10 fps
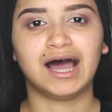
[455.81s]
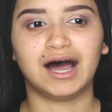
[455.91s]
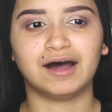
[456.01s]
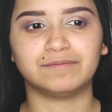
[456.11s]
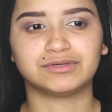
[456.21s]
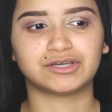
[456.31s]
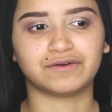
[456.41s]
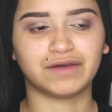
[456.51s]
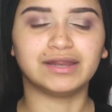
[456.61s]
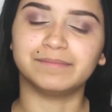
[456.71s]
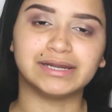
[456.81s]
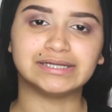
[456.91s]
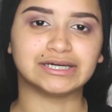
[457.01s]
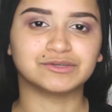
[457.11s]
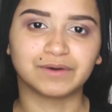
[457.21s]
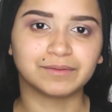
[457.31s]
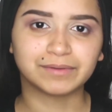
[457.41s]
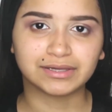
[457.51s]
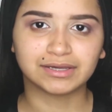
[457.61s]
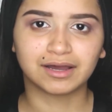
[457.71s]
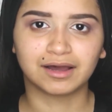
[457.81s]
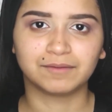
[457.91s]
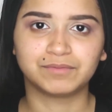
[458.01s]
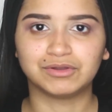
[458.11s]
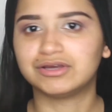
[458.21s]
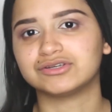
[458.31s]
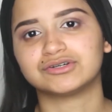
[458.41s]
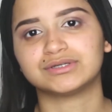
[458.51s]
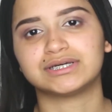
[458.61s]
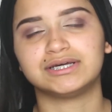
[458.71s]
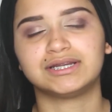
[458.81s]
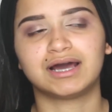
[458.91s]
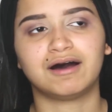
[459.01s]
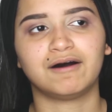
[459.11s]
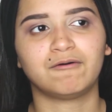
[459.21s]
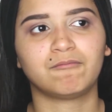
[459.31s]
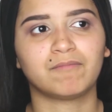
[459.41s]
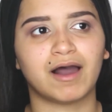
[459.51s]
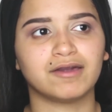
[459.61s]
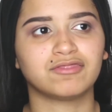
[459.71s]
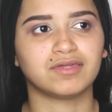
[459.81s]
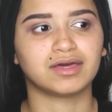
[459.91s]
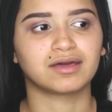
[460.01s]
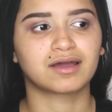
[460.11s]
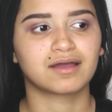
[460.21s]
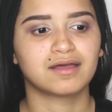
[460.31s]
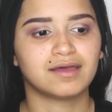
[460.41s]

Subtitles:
So if anybody does want to be a beauty consultant, I think